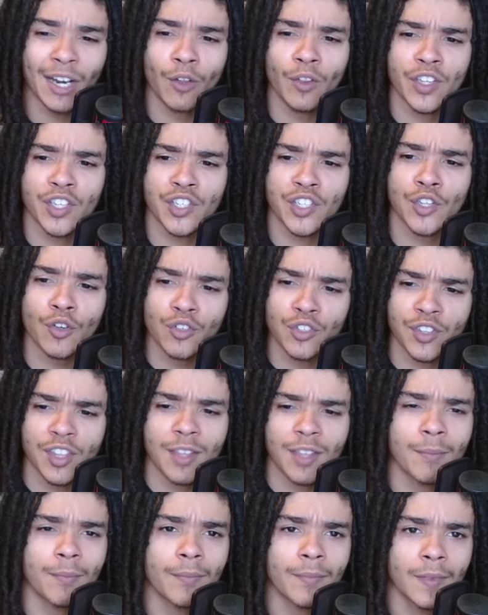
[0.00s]
only search
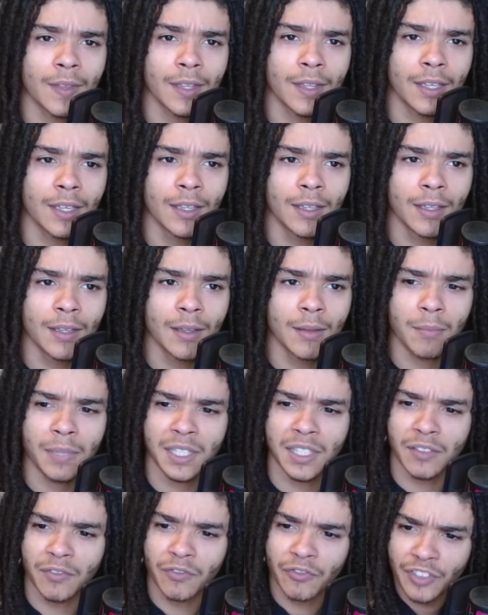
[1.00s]
them,
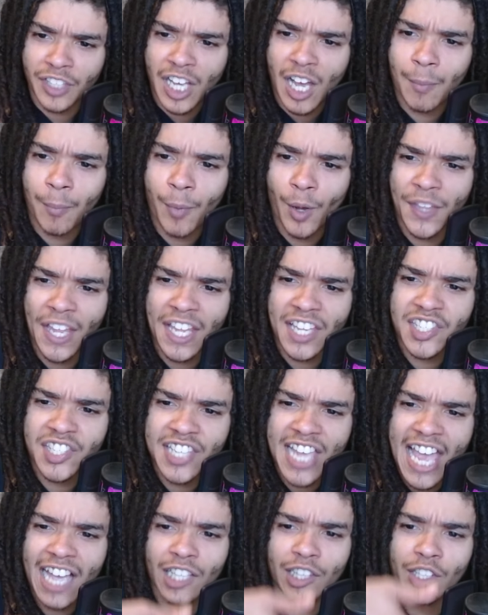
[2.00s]
but to flick up on that
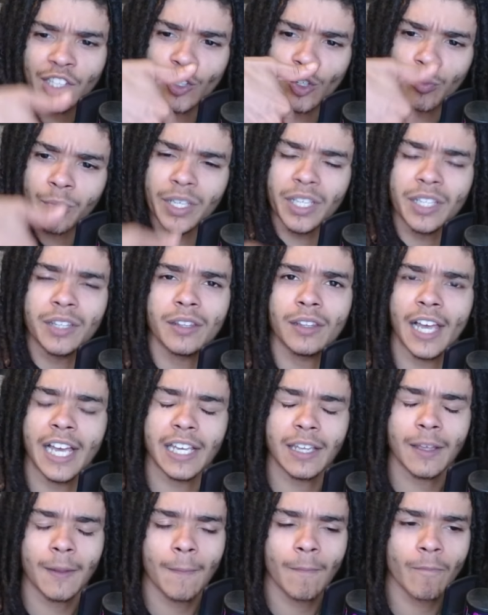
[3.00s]
sack a little bit.
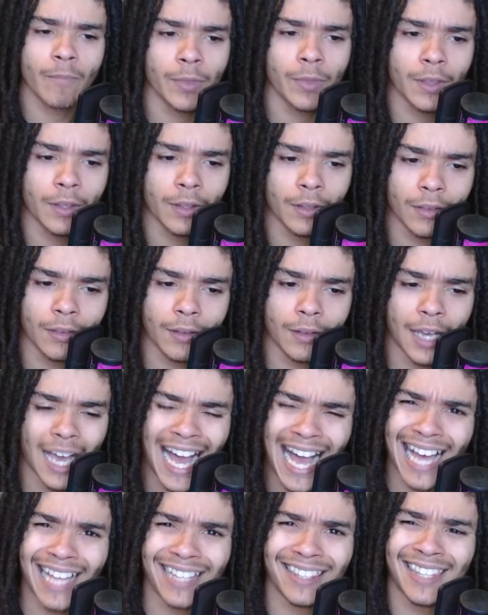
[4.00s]
Like,
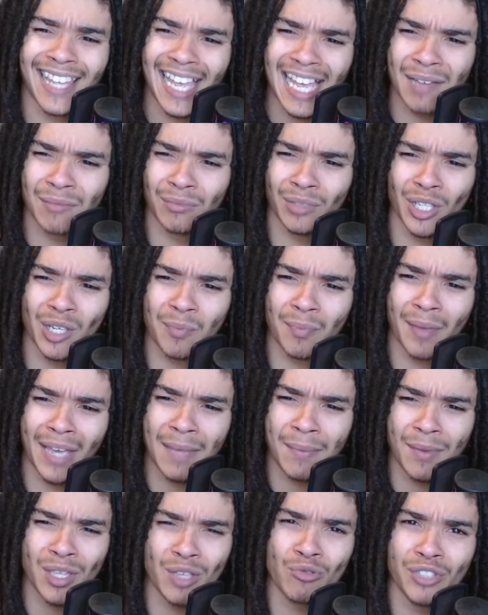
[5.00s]
God damn, Lil
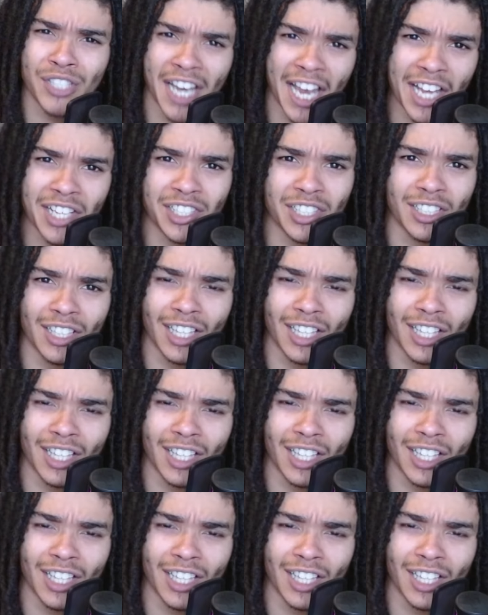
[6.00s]
Baby, you changed a